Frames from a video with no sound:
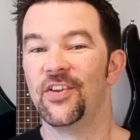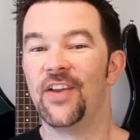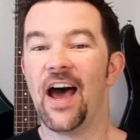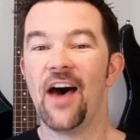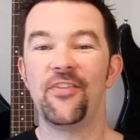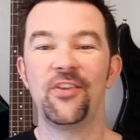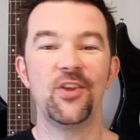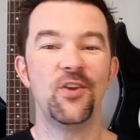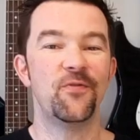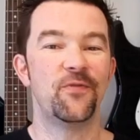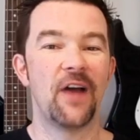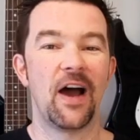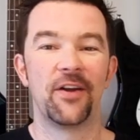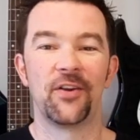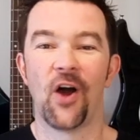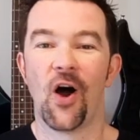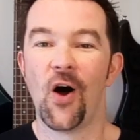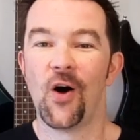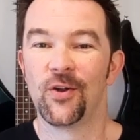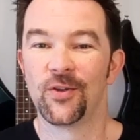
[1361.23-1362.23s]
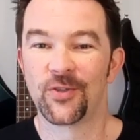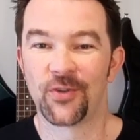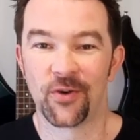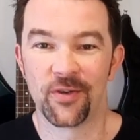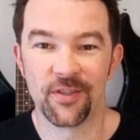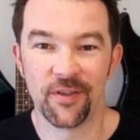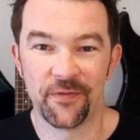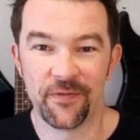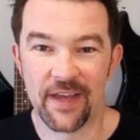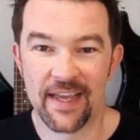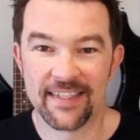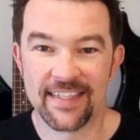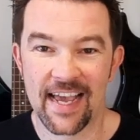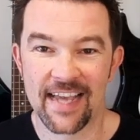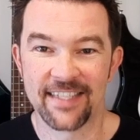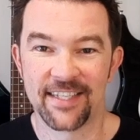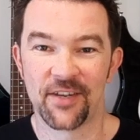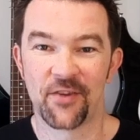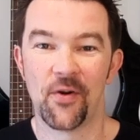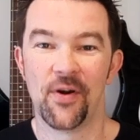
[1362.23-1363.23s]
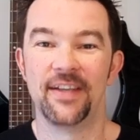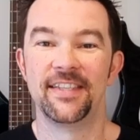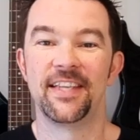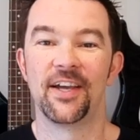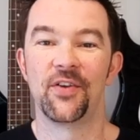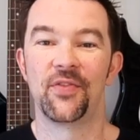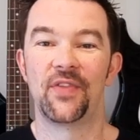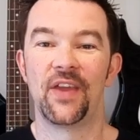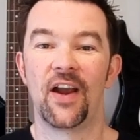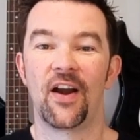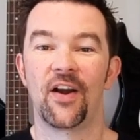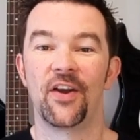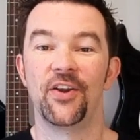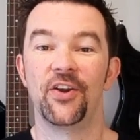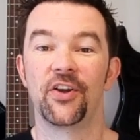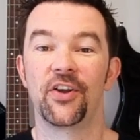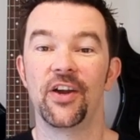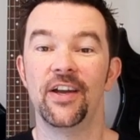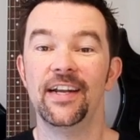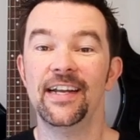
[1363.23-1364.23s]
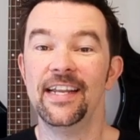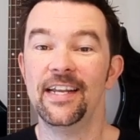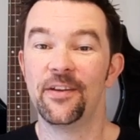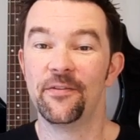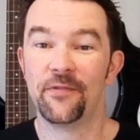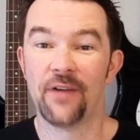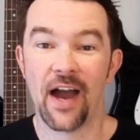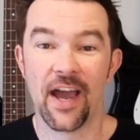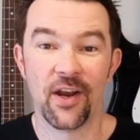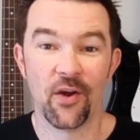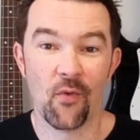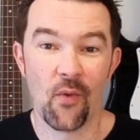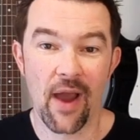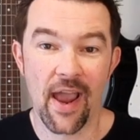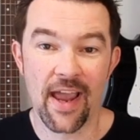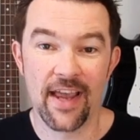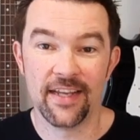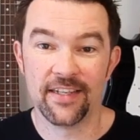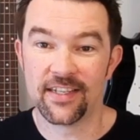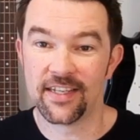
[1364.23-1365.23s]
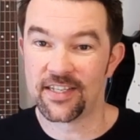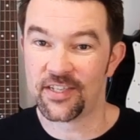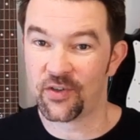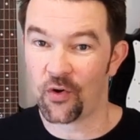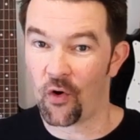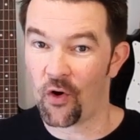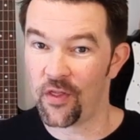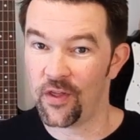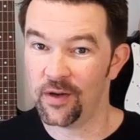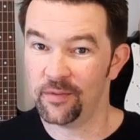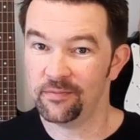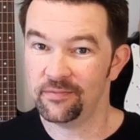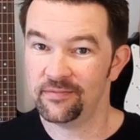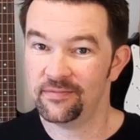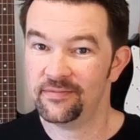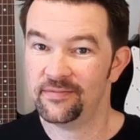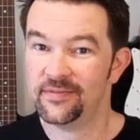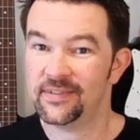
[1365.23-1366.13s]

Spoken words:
now that you've found all sorts of fantastic coins out there, you're going to need to find a way to store them,